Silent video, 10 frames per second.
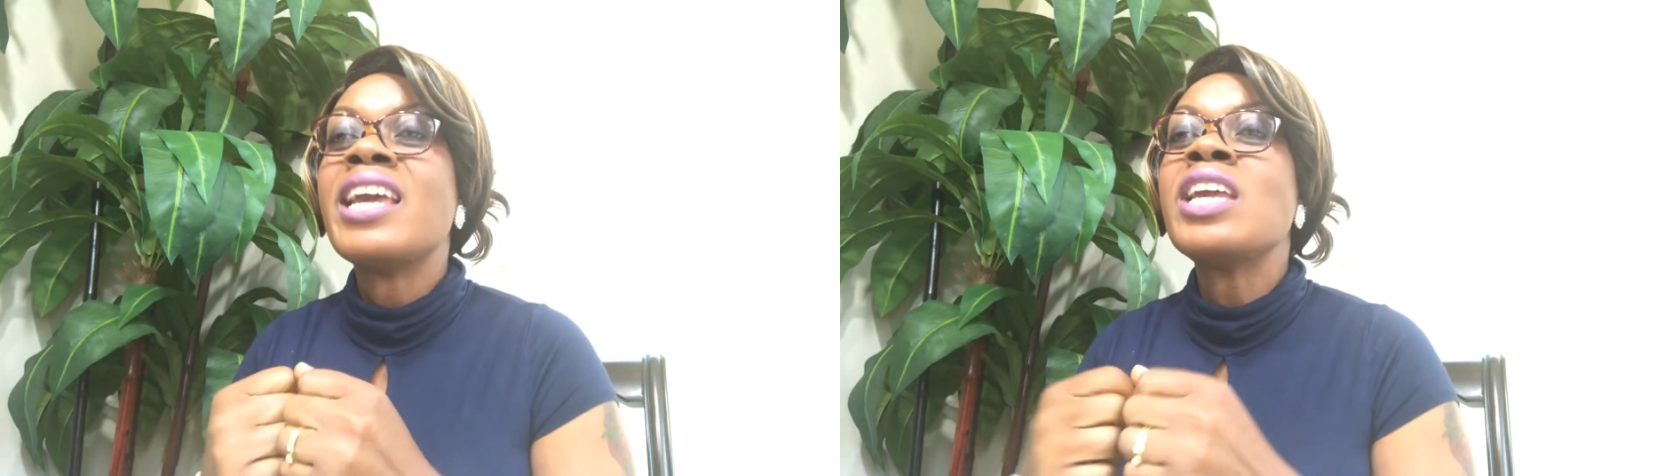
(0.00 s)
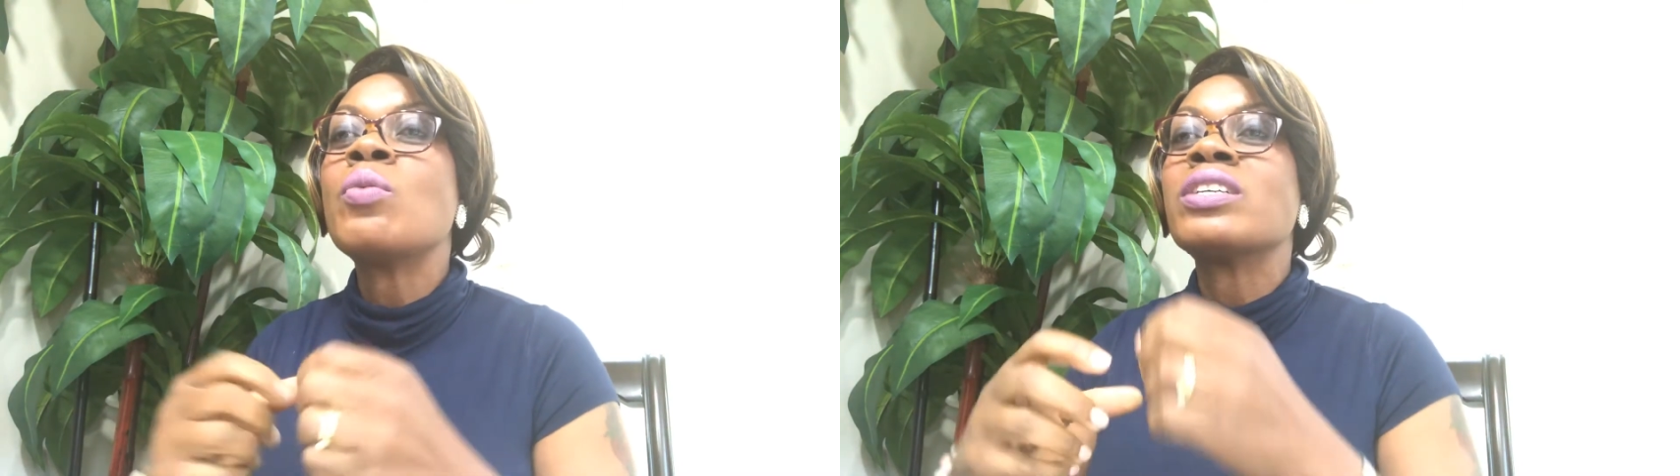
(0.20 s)

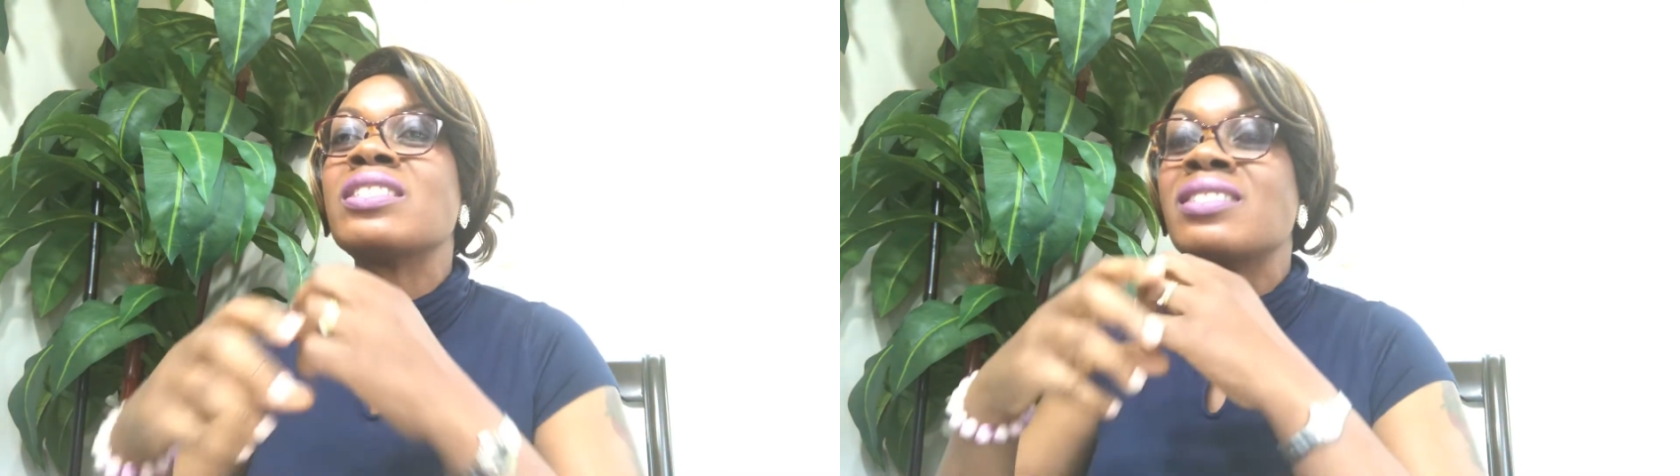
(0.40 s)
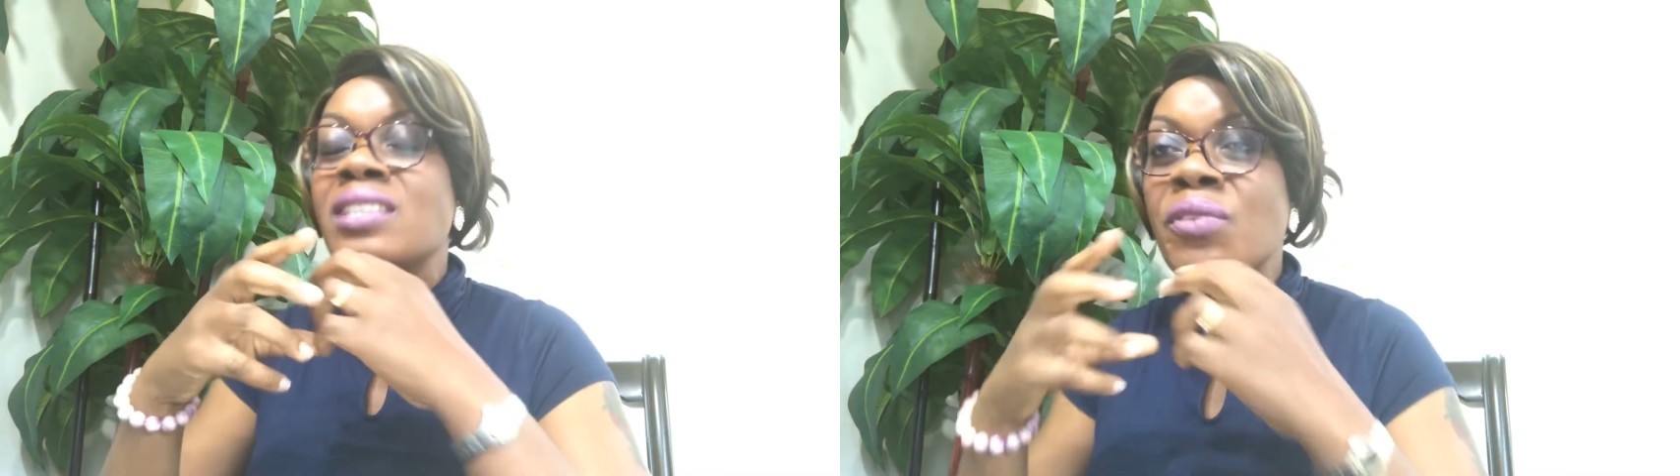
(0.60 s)
And he
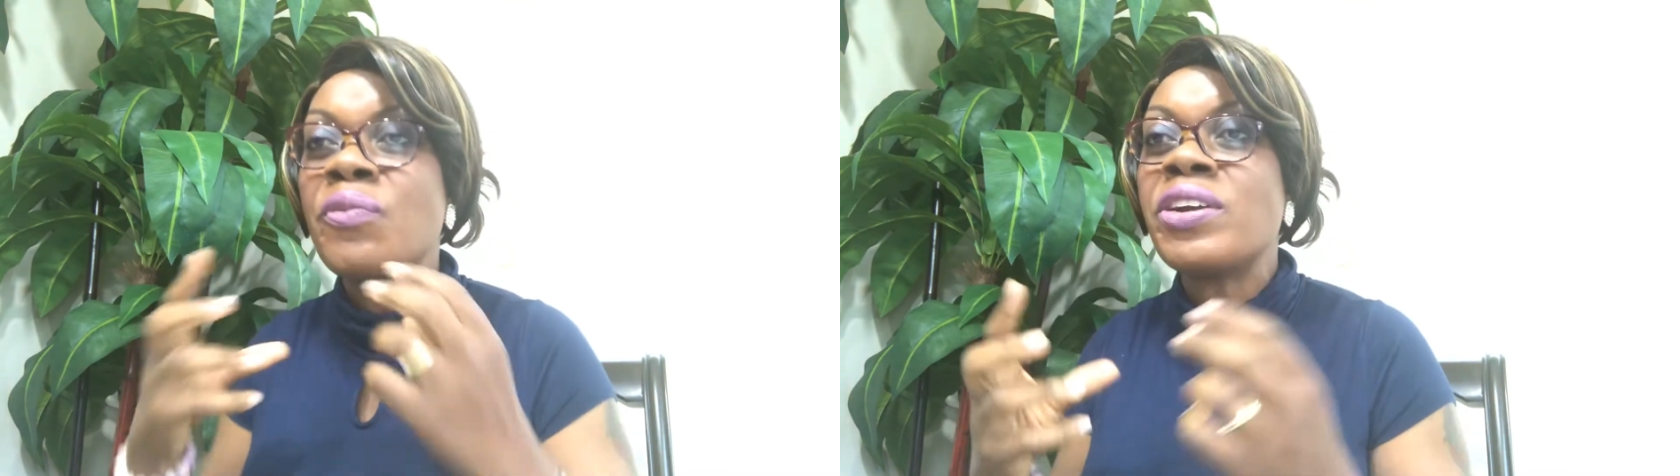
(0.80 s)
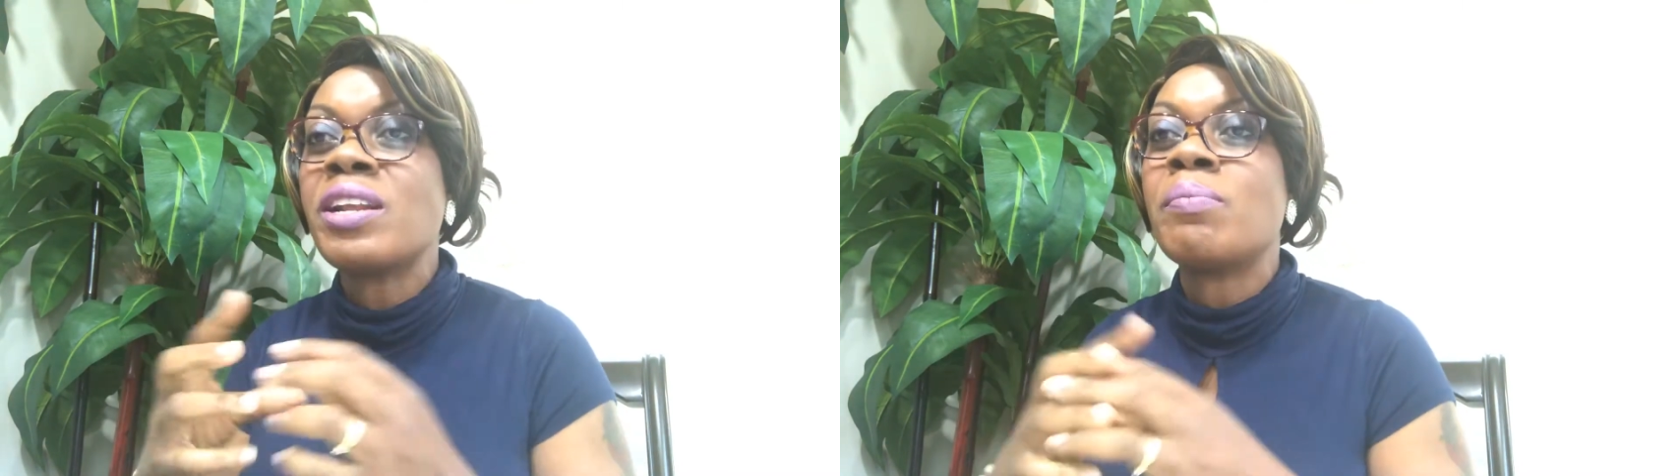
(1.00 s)
was
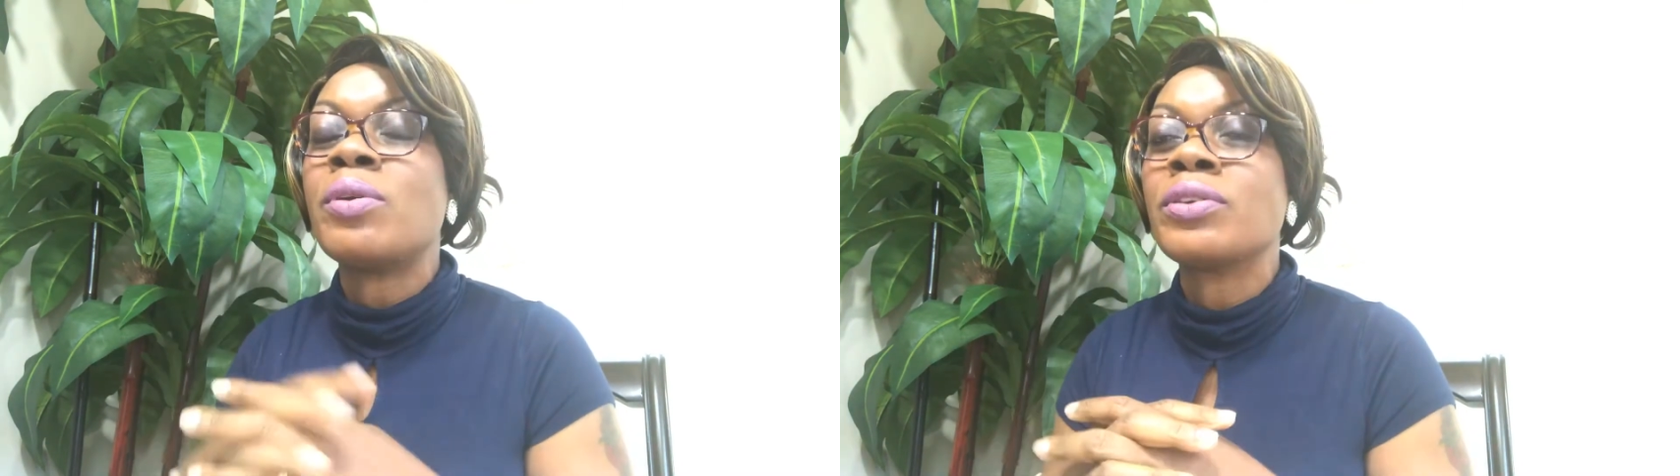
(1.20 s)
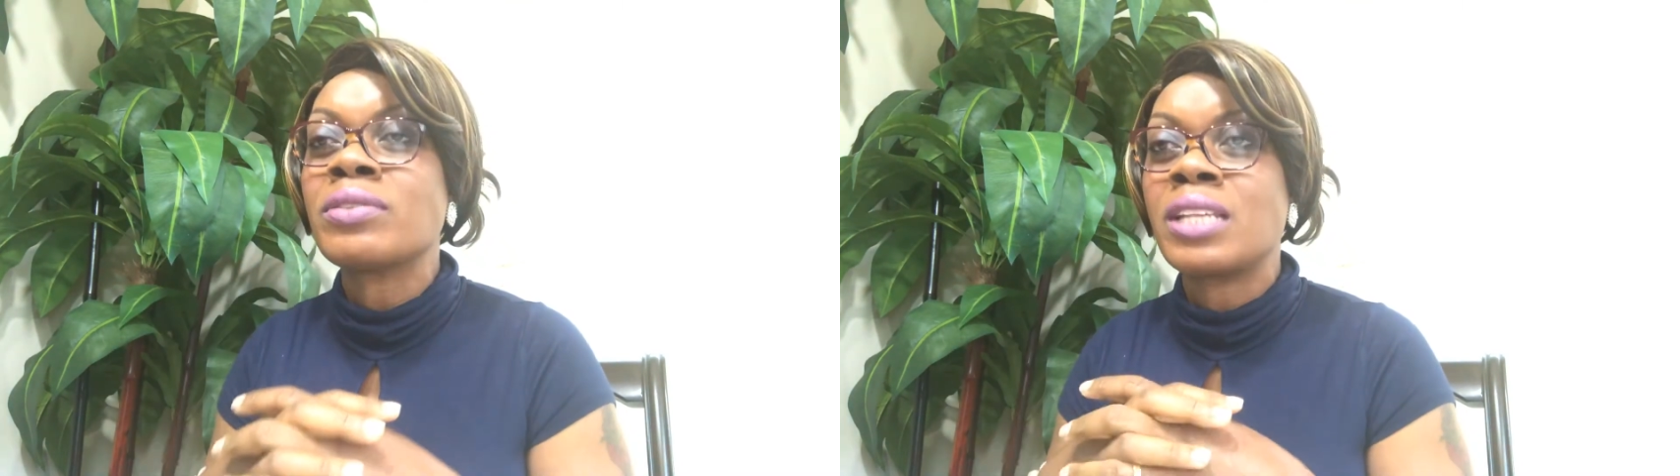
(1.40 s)
different
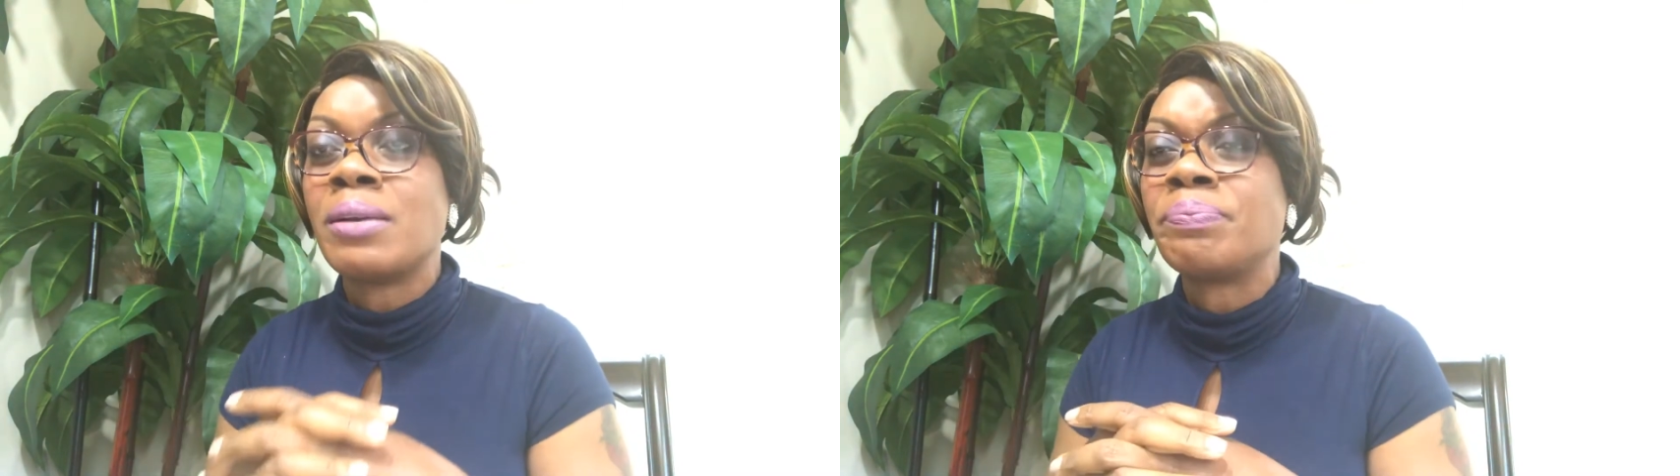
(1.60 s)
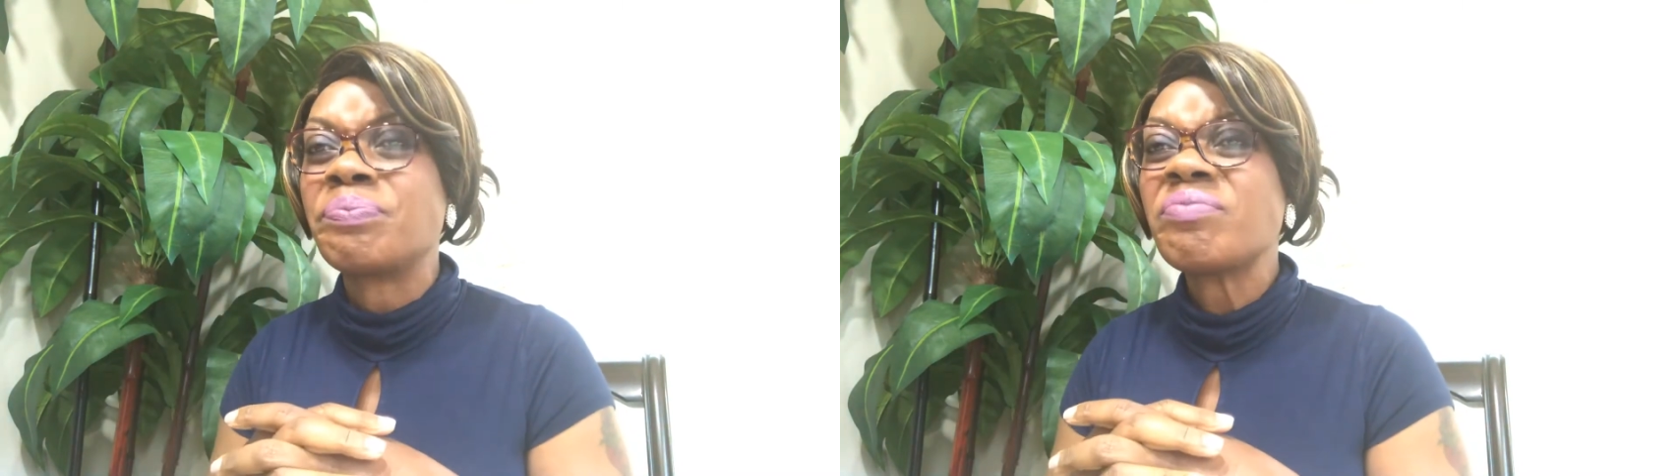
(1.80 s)
amongst
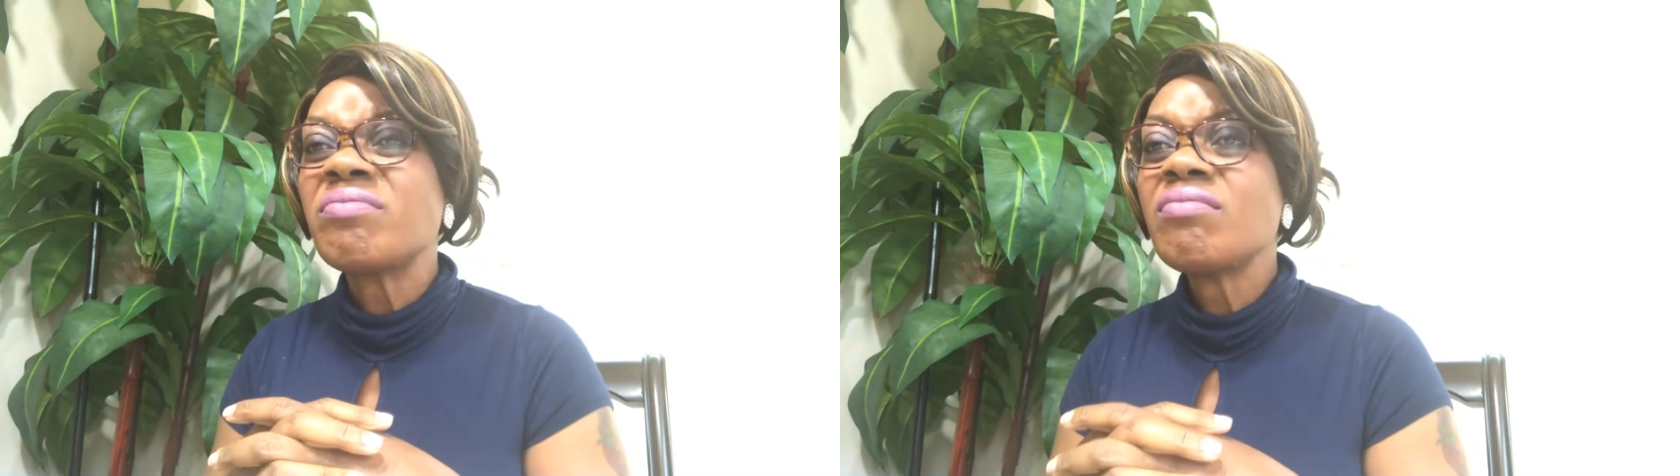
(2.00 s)
them.